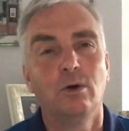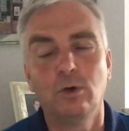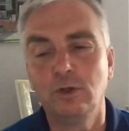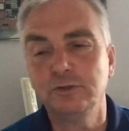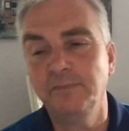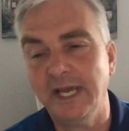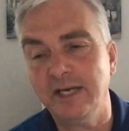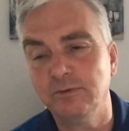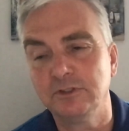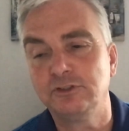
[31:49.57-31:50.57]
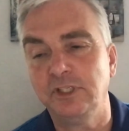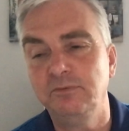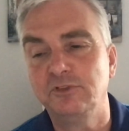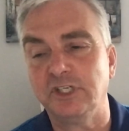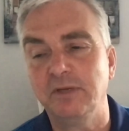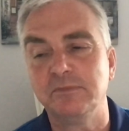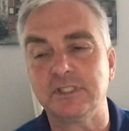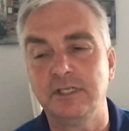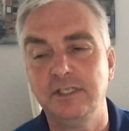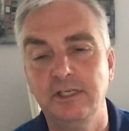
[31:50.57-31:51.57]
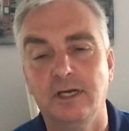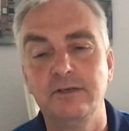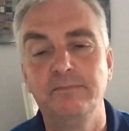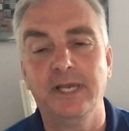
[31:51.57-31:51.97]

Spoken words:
old men will dream dreams and young